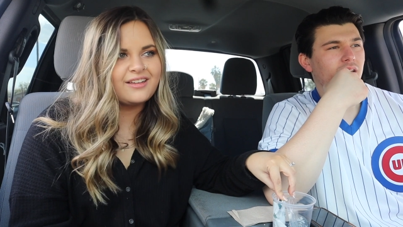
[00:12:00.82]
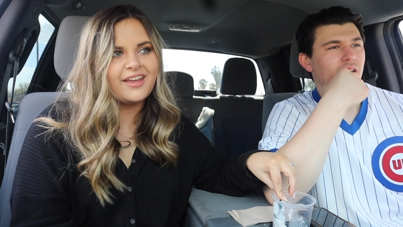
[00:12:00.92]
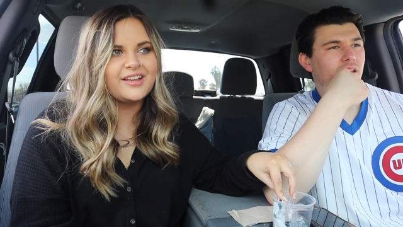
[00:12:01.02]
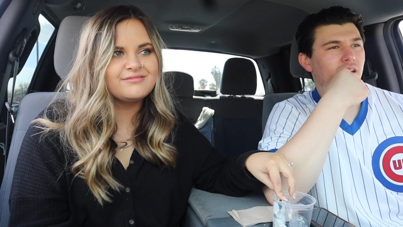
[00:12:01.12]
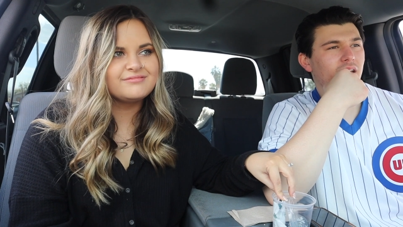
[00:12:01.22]

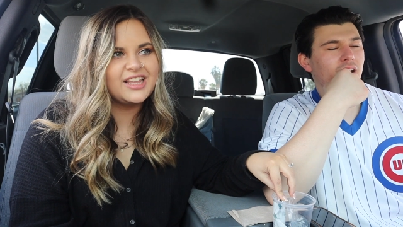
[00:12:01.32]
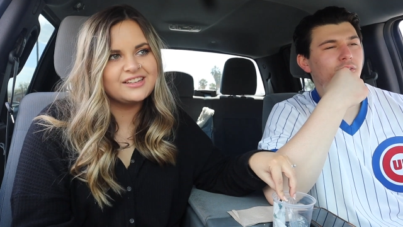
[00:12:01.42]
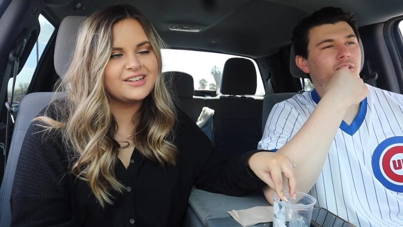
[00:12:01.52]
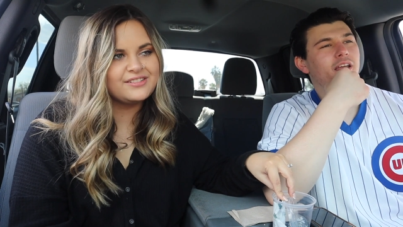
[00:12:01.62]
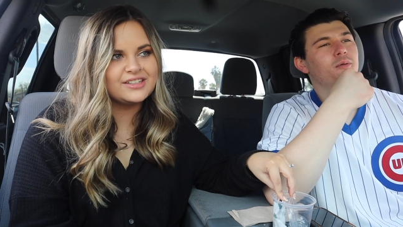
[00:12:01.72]
Speaker 1: okay.
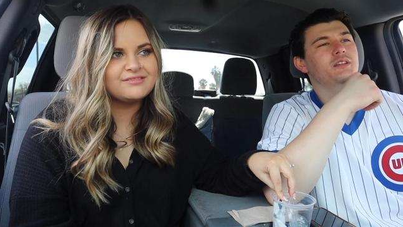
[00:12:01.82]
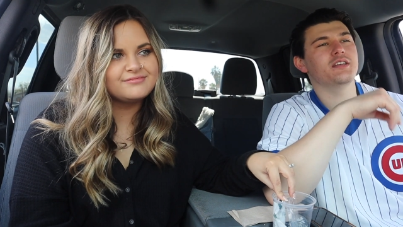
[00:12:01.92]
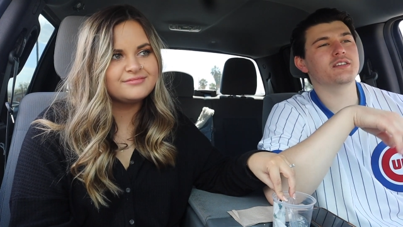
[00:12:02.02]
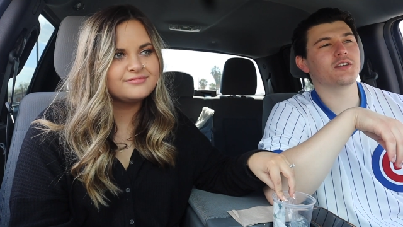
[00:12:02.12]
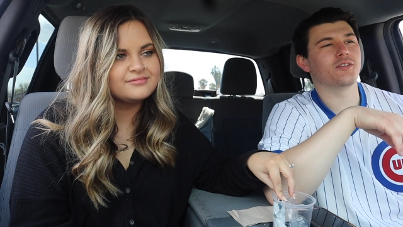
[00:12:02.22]
And like, like we
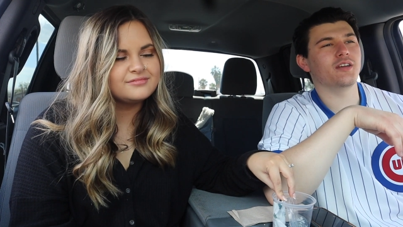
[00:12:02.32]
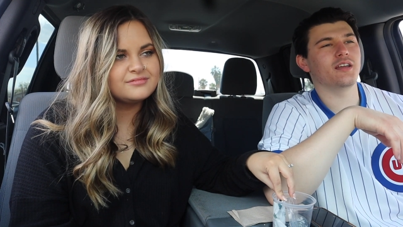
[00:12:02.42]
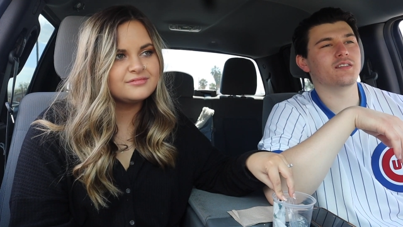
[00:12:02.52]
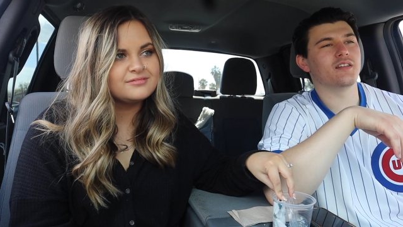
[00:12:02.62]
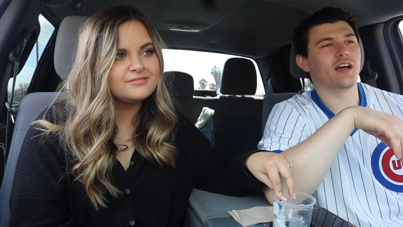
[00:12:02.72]
Speaker 2: disagree.
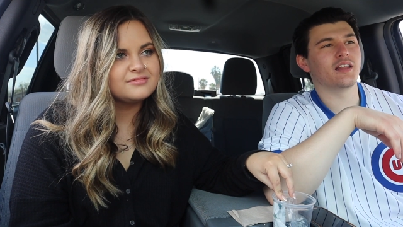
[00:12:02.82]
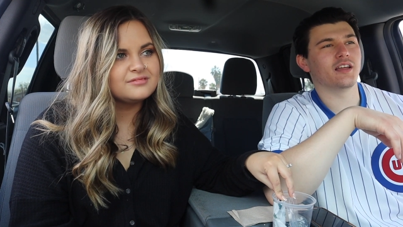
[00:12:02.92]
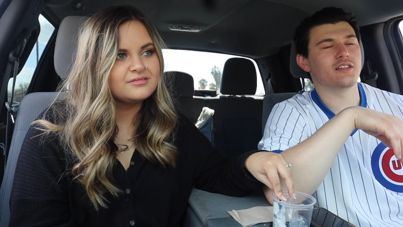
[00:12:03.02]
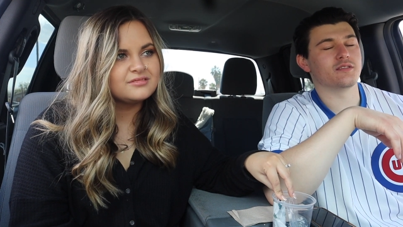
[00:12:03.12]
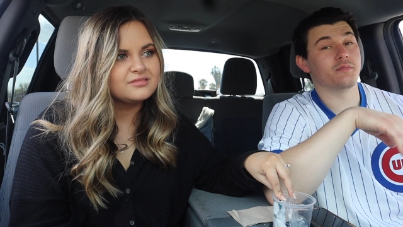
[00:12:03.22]
It's not
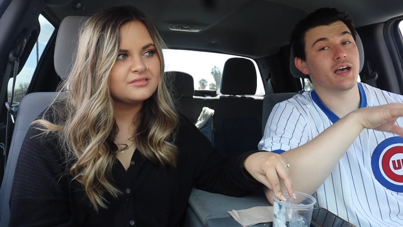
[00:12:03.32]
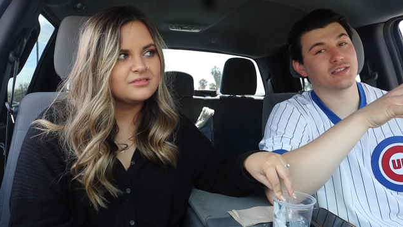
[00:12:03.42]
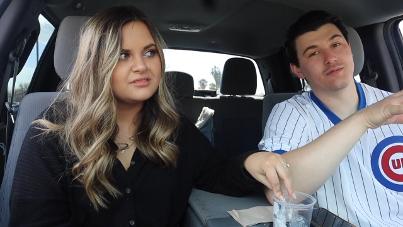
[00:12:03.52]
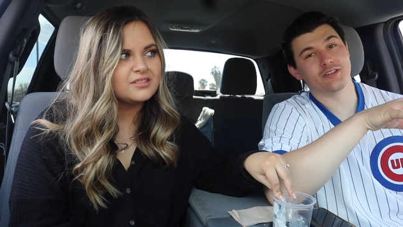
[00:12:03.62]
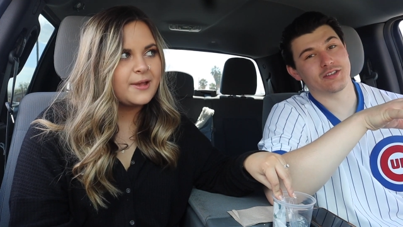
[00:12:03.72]
like this
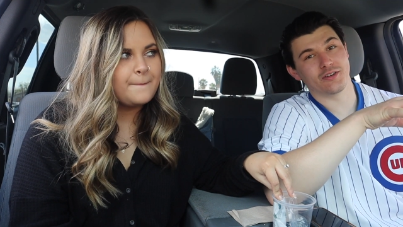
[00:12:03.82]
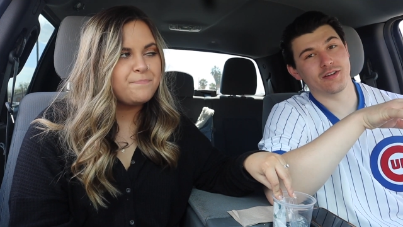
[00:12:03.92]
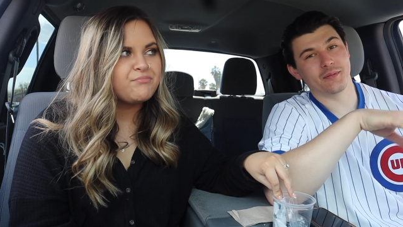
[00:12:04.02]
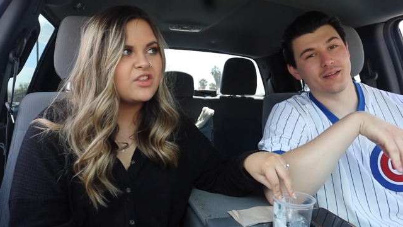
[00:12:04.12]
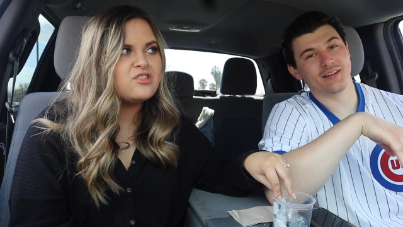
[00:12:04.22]
massive
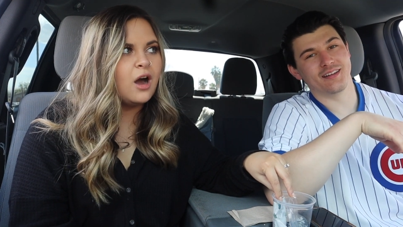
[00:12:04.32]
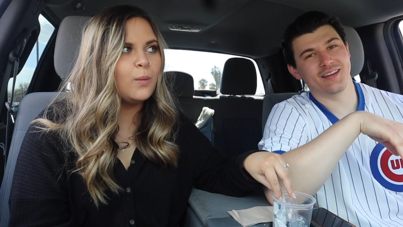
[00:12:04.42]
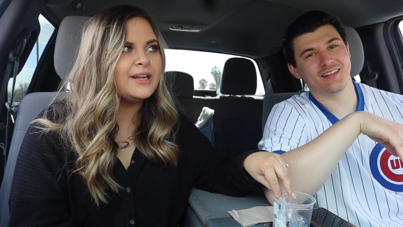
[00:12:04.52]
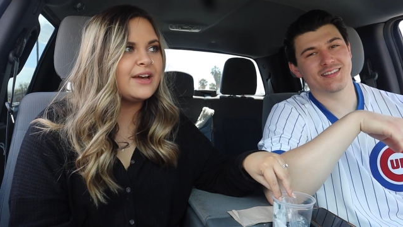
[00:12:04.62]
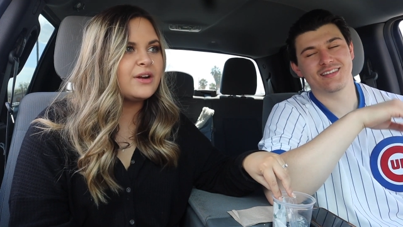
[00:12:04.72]
disagreement.
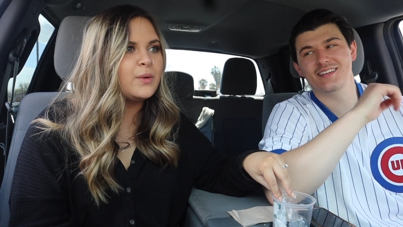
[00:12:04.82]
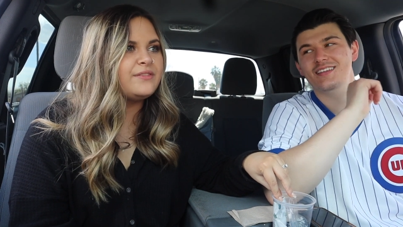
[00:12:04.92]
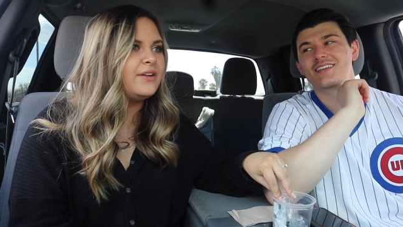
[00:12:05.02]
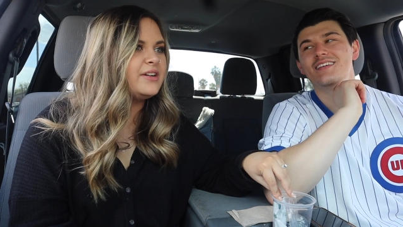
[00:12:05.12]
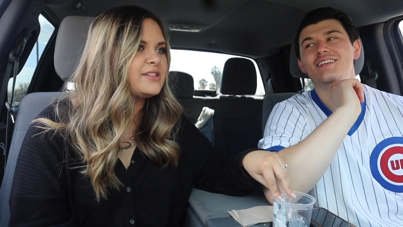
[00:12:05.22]
Speaker 1: No, we it's... never.
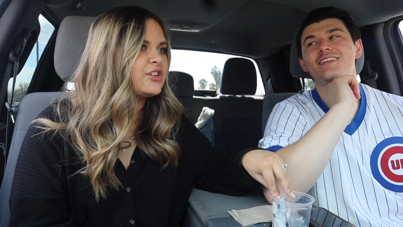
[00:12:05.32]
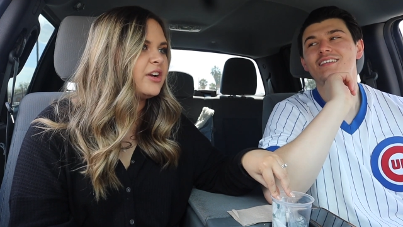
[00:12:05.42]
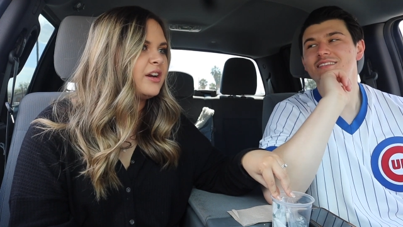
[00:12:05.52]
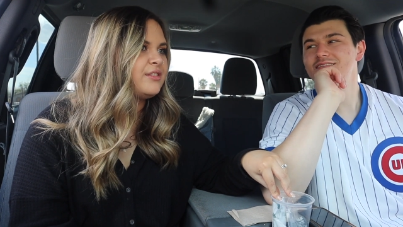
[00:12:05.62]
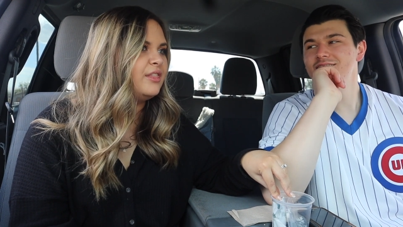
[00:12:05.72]
We've never
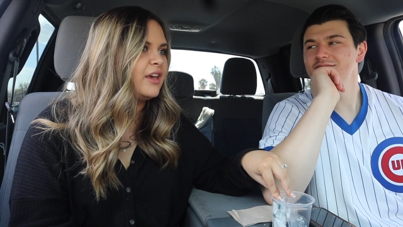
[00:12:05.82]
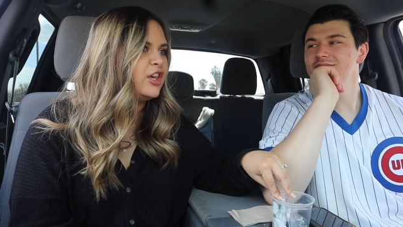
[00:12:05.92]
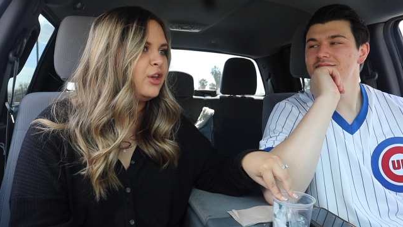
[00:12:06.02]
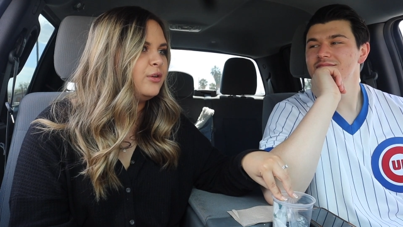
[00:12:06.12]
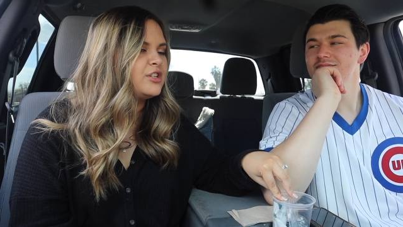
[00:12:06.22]
disagreed on anything like
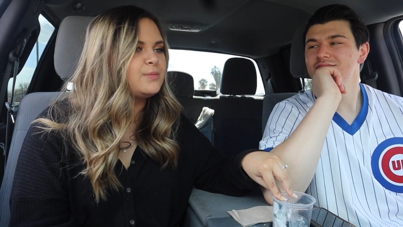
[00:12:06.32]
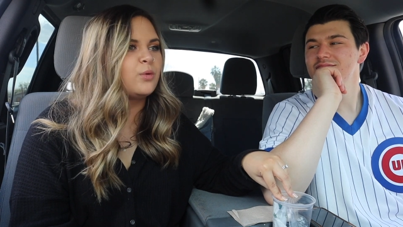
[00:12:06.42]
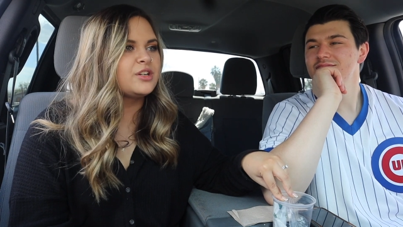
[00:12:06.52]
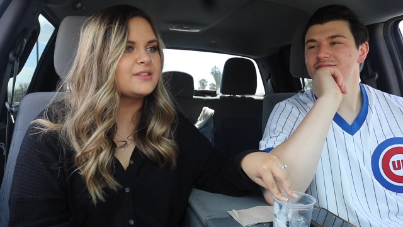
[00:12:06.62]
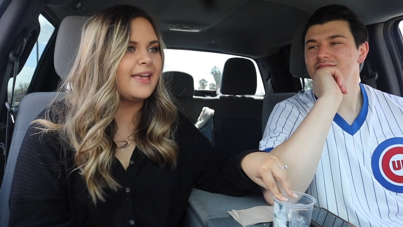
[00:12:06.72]
huge. It's
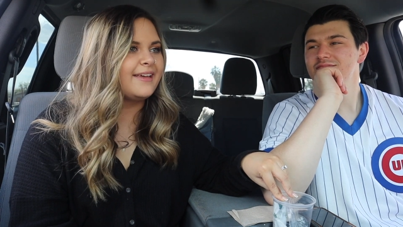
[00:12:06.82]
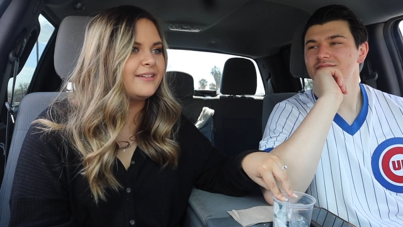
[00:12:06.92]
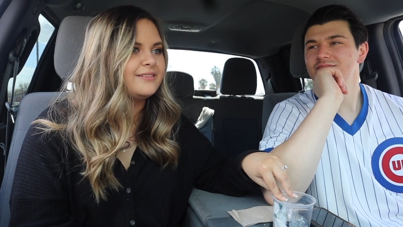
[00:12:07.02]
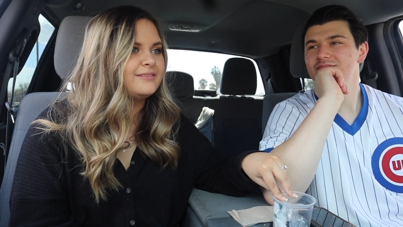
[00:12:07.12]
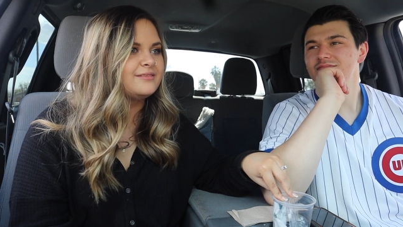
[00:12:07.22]
more just
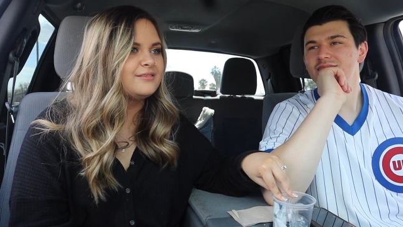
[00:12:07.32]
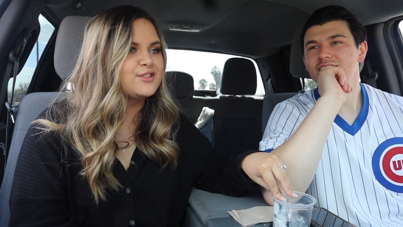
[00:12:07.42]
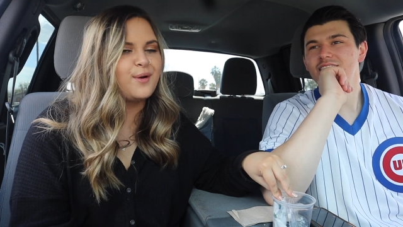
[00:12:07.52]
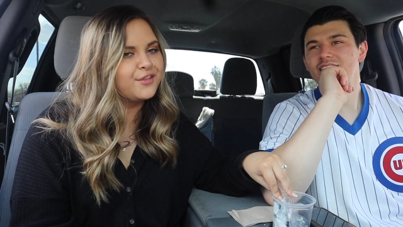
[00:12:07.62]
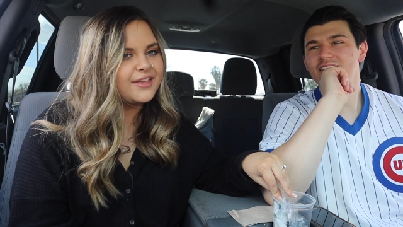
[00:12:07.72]
like
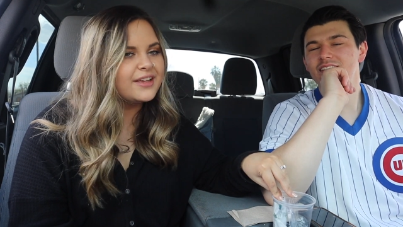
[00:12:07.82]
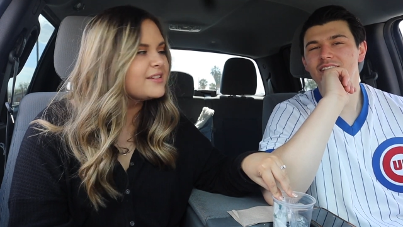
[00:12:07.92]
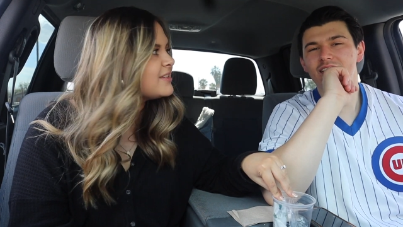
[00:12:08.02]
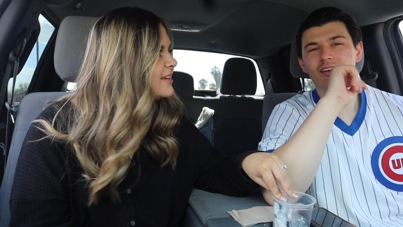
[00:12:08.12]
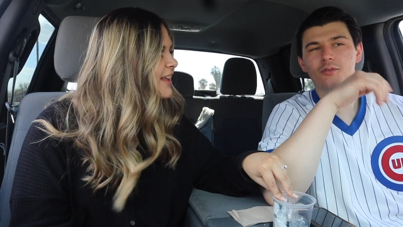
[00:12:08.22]
small
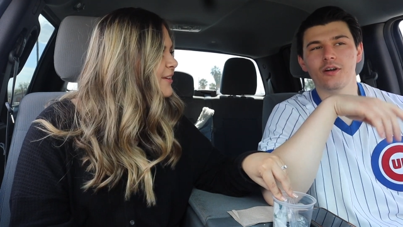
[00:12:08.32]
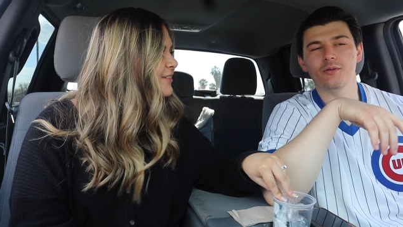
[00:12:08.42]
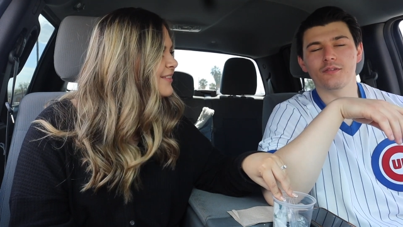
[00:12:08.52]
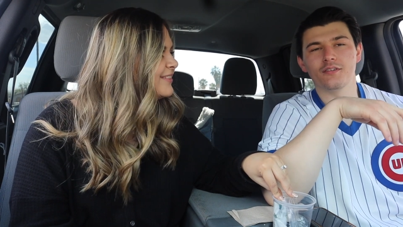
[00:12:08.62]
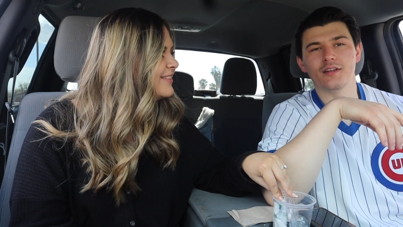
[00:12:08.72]
things like that. What do
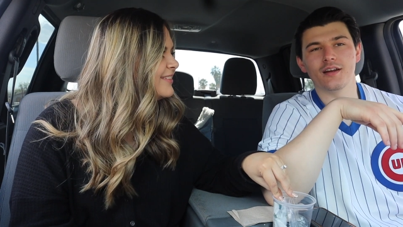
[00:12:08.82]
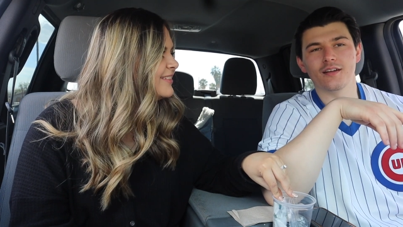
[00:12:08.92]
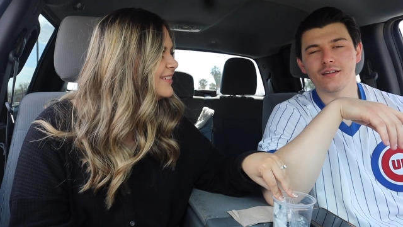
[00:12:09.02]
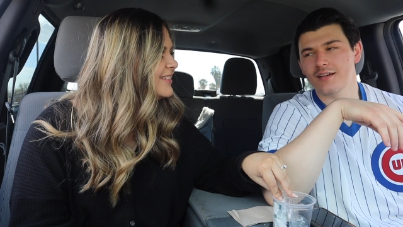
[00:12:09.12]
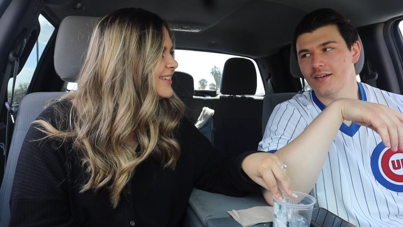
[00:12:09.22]
you want for
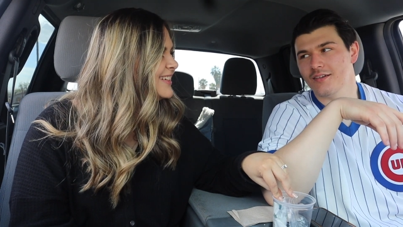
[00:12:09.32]
Speaker 2: dinner? I